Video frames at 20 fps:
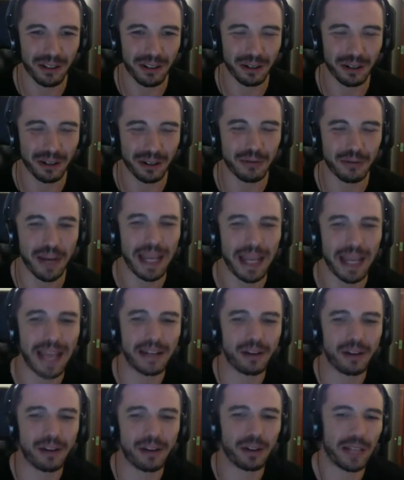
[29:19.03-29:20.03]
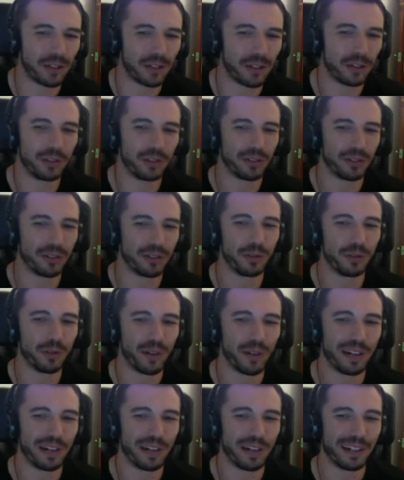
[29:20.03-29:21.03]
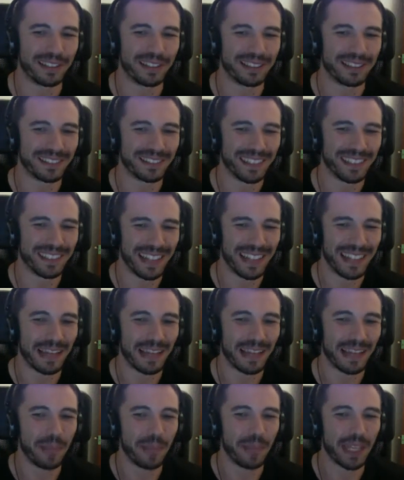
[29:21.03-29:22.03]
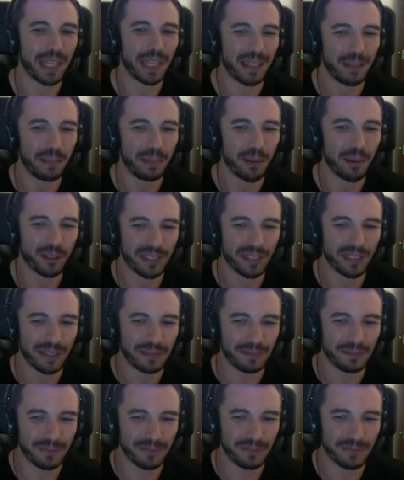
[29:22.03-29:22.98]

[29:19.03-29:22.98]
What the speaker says: that's why I know that you were like a big important